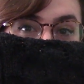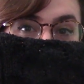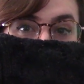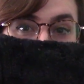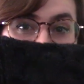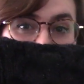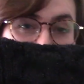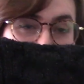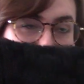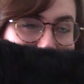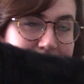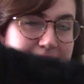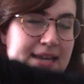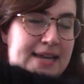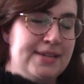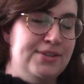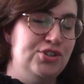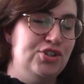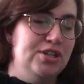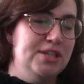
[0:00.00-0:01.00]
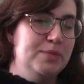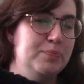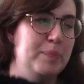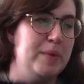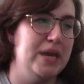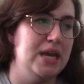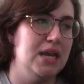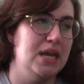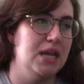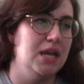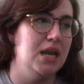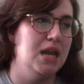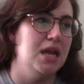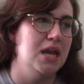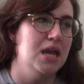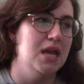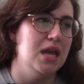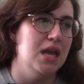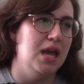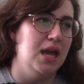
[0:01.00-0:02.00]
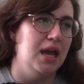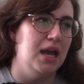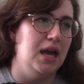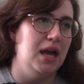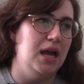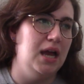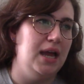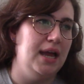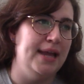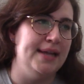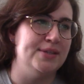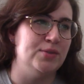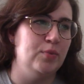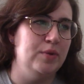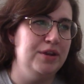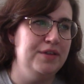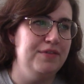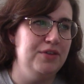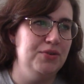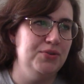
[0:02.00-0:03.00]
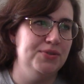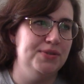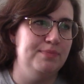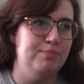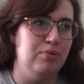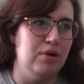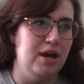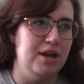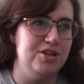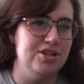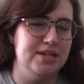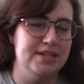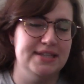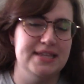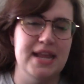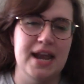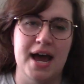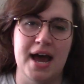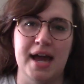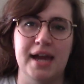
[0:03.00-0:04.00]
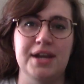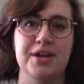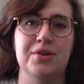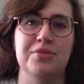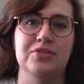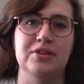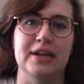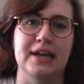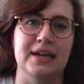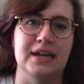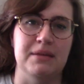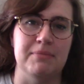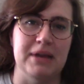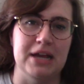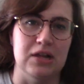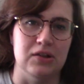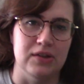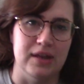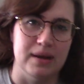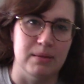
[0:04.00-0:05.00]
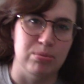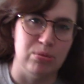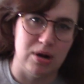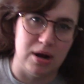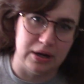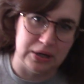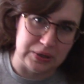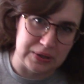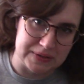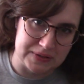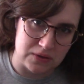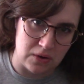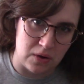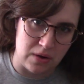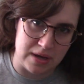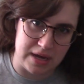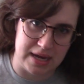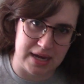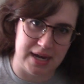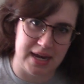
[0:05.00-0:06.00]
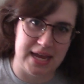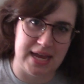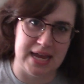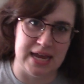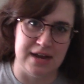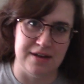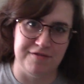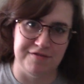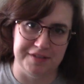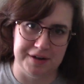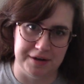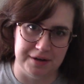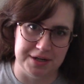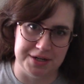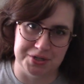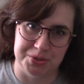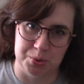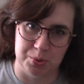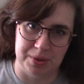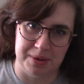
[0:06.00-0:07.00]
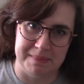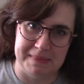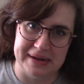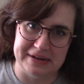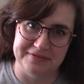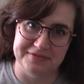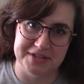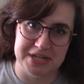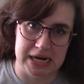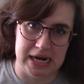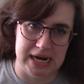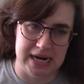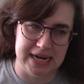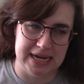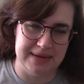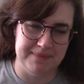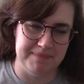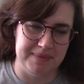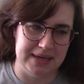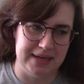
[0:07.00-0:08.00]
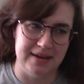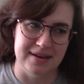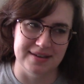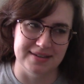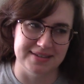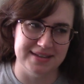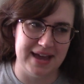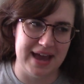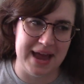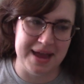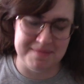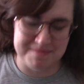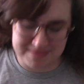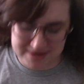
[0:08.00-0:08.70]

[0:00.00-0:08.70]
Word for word: Yes, it's just been, it's one of those projects that I know that I can make a lot of progress on in a very short amount of time, because I'm